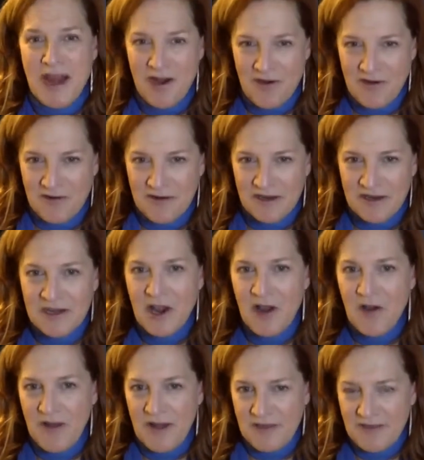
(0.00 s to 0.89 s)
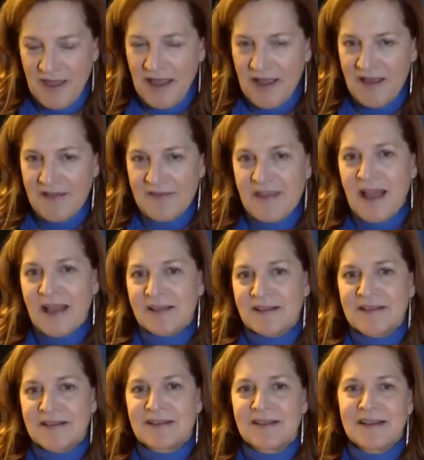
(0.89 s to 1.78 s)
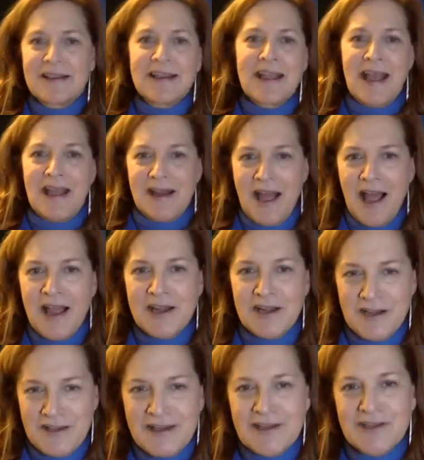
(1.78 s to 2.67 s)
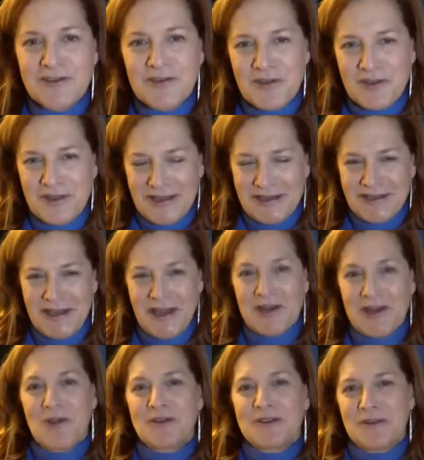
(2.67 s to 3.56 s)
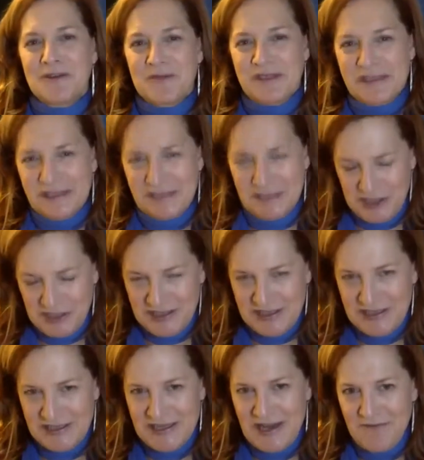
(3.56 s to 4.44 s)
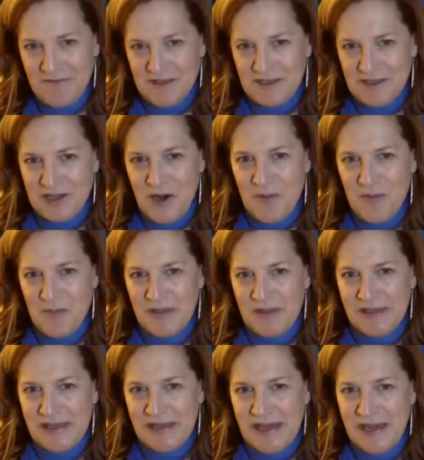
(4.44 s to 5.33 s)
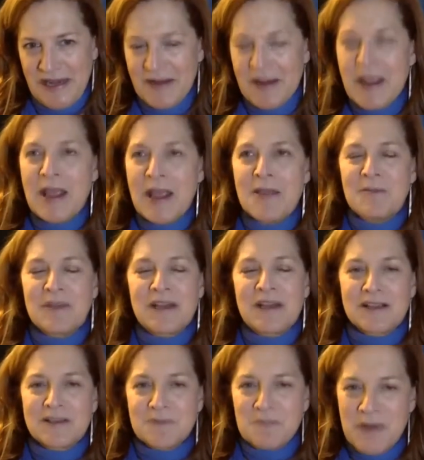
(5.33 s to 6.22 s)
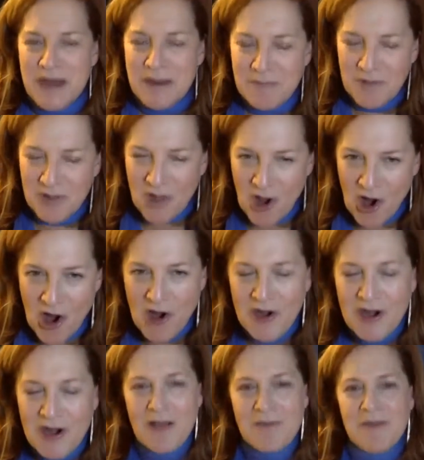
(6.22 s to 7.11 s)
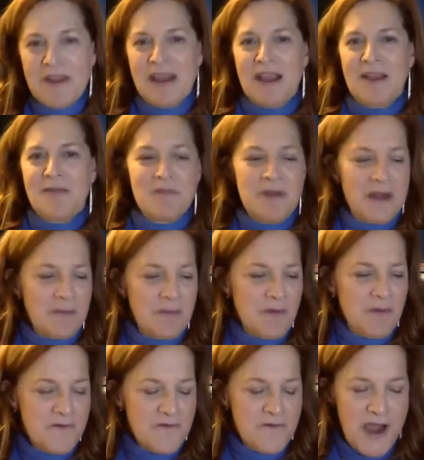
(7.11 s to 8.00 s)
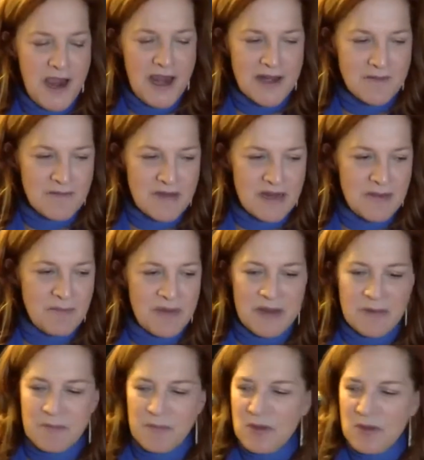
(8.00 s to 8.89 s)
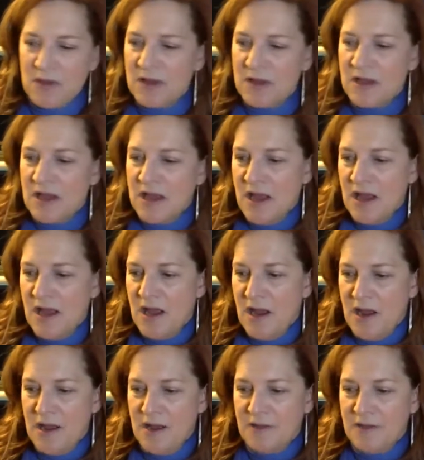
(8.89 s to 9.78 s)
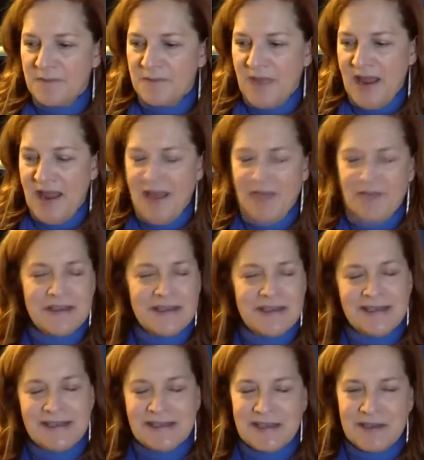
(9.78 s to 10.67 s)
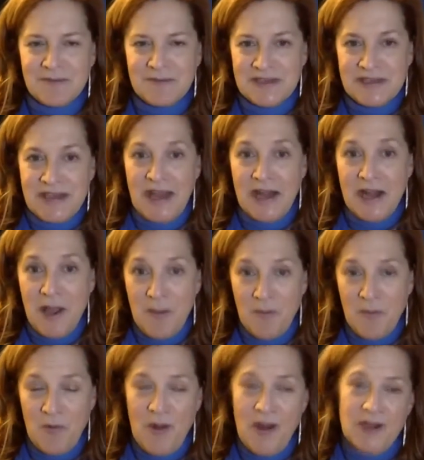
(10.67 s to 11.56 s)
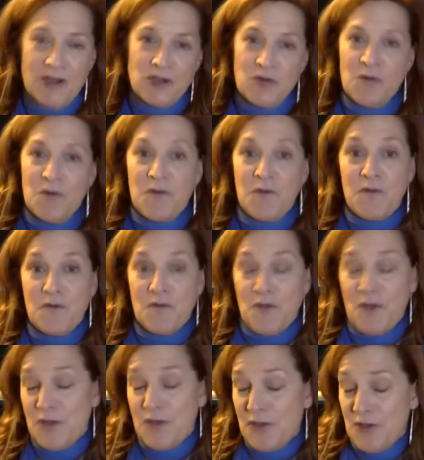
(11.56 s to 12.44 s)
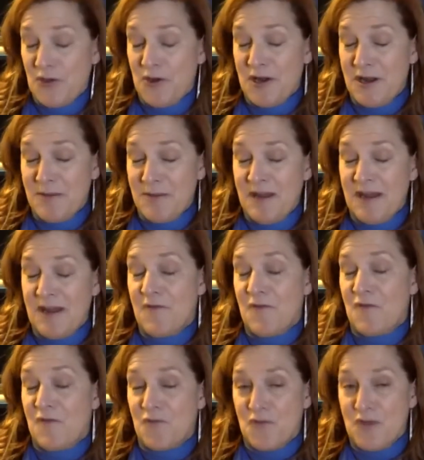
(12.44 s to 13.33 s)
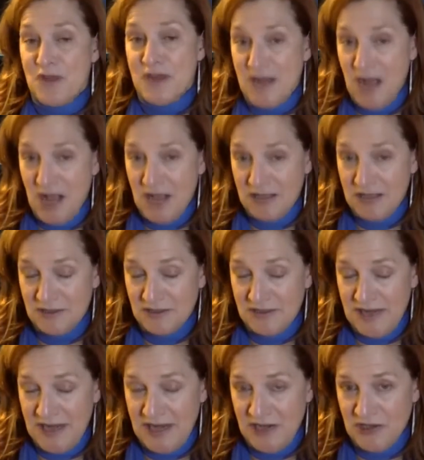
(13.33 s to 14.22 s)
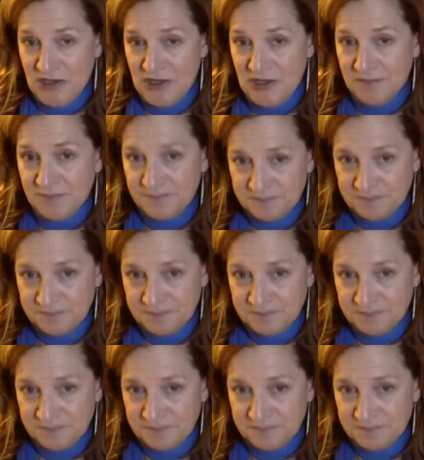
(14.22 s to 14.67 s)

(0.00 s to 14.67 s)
where, and that's, again, these are the things I know, some of the logistics I have to start building in, because people are coming in, people find me, I have a system set up where I do a 30-minute free consultation.